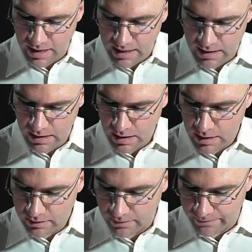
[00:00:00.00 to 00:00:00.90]
to a
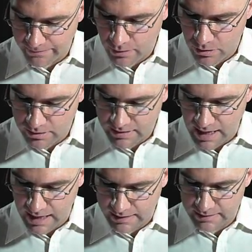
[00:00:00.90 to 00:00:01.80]
deferred
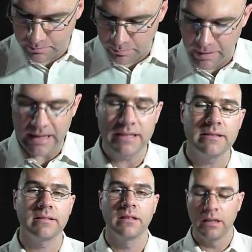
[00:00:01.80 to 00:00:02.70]
tax
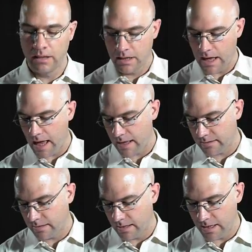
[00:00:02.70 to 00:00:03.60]
balance
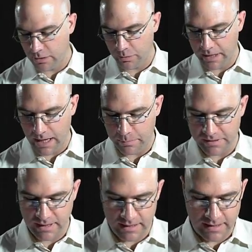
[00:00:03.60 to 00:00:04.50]
at a
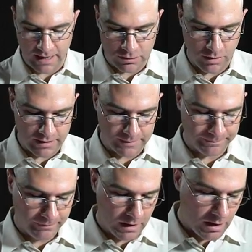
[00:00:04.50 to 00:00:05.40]
28% tax rate.